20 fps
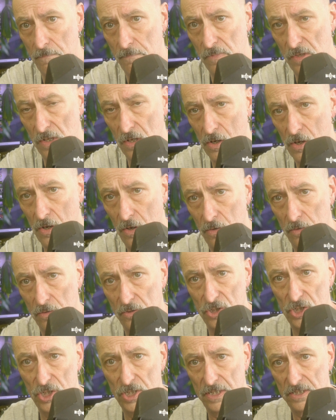you cock the
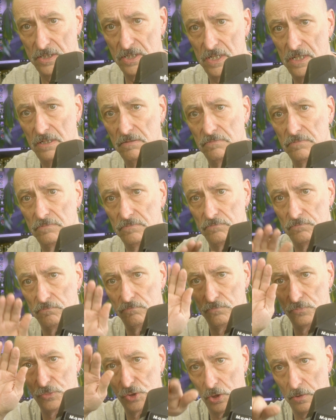shutter,
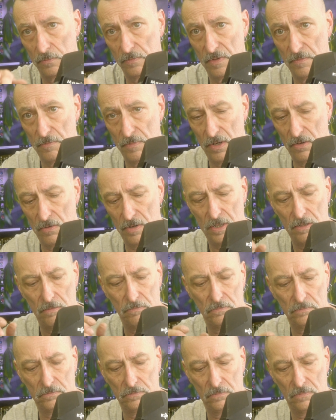drop the mirror,
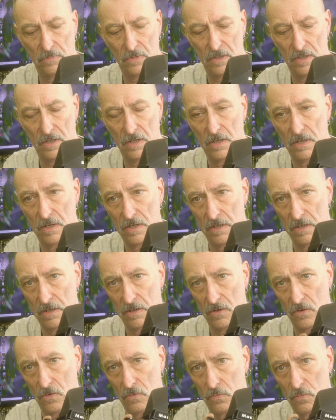
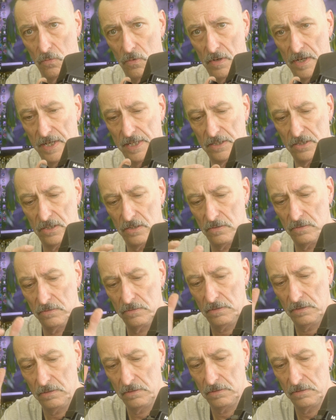wind
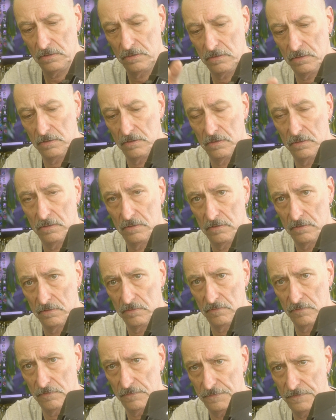on,
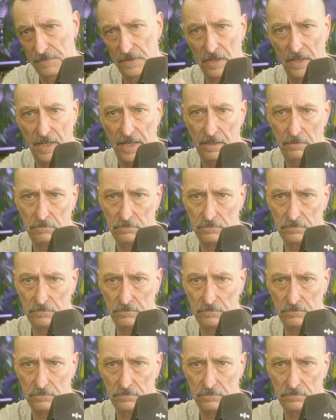fire.